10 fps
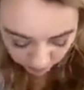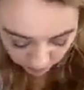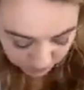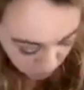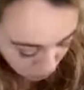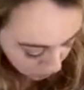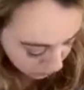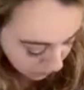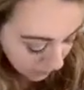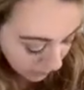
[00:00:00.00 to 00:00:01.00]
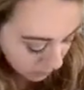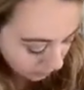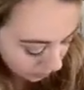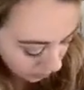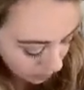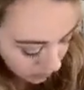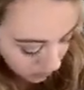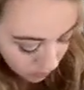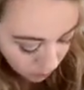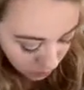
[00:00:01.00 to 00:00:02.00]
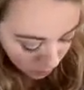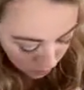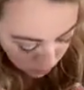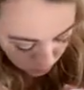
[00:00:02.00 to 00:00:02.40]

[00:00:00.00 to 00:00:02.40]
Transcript: I'm gonna show the round first and then we'll go